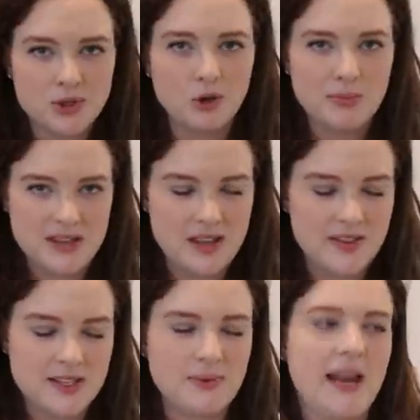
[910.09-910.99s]
told me that
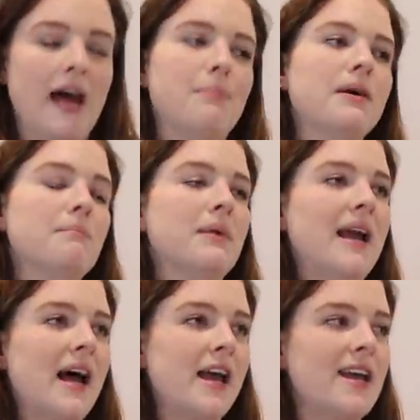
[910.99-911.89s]
this would happen, but
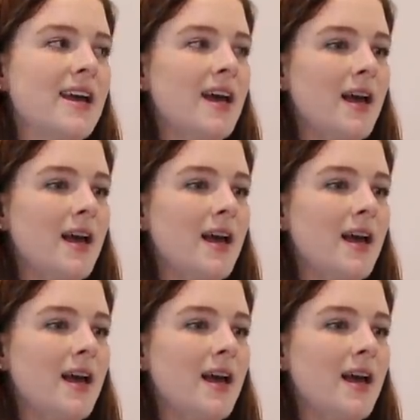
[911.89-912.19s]
I,